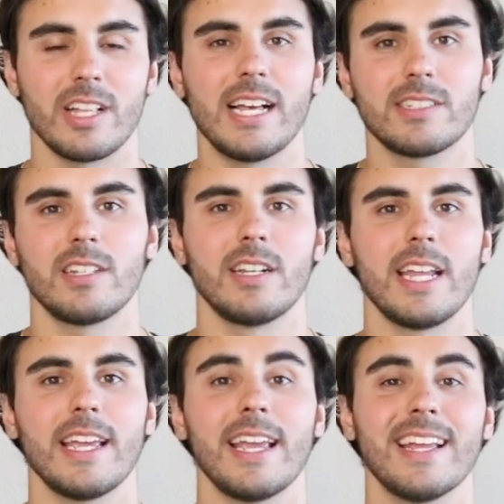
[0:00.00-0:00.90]
last
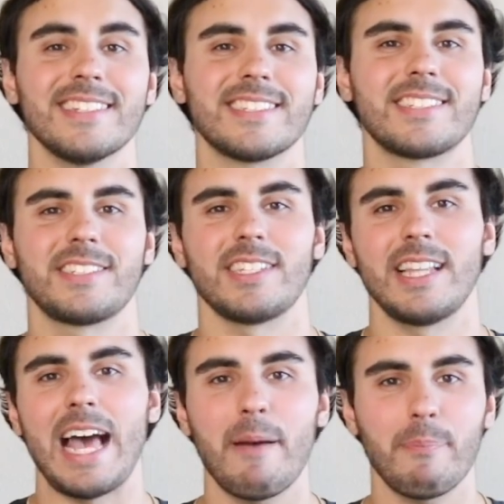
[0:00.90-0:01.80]
Sunday and
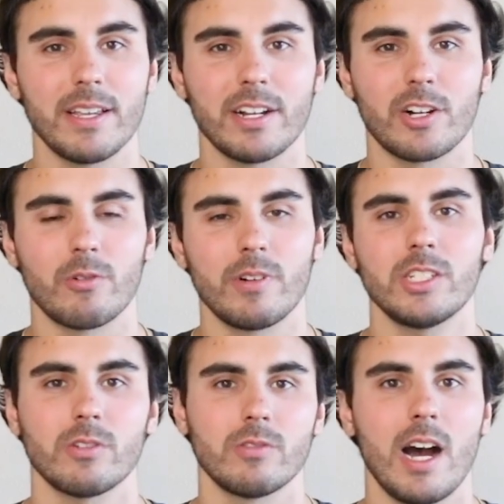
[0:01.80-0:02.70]
slapping
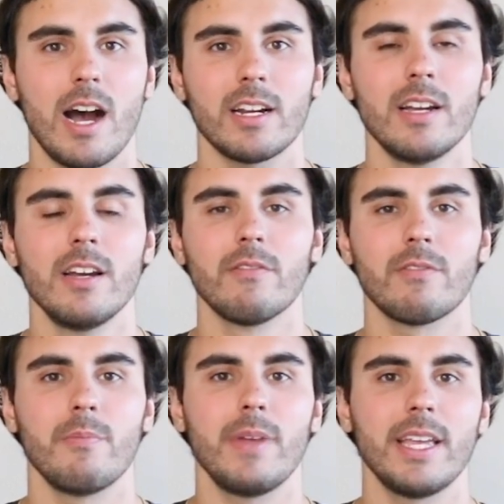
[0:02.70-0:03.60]
Chris Rock
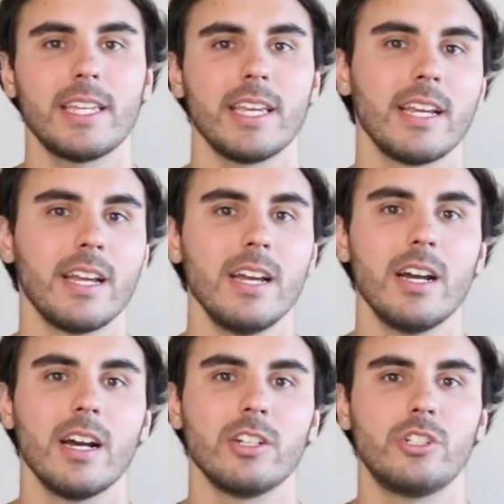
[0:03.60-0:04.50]
for making
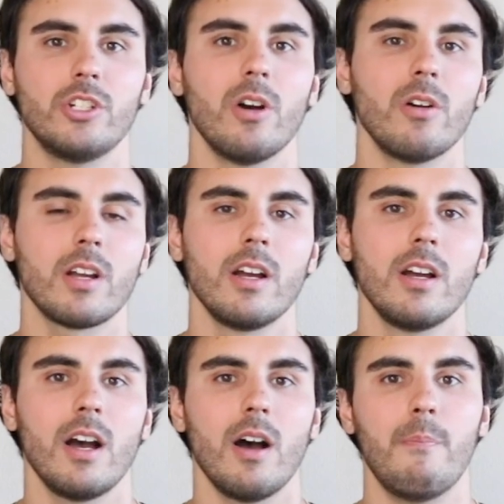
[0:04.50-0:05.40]
a joke
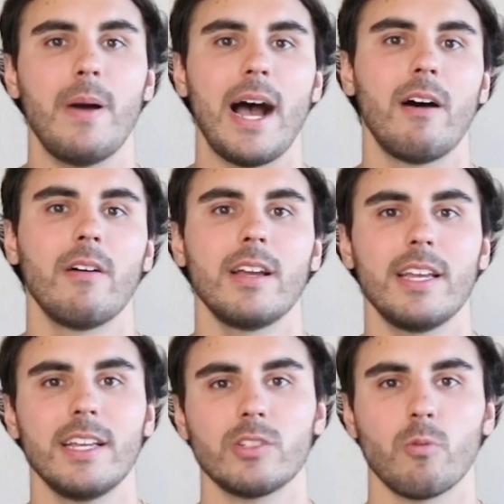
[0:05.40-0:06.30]
about
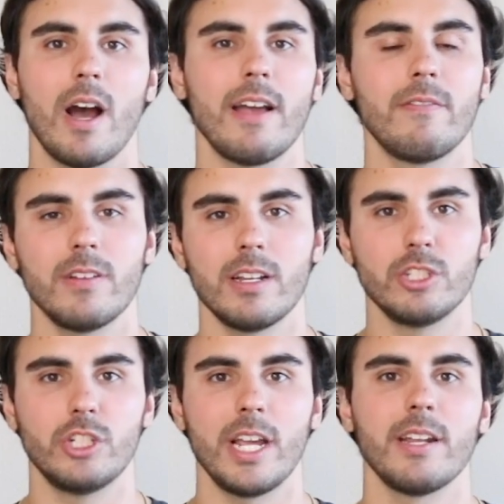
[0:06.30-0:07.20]
his wife,
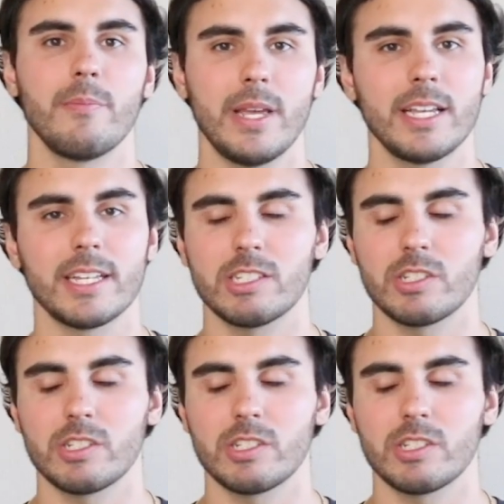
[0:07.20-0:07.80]
Jada Pinkett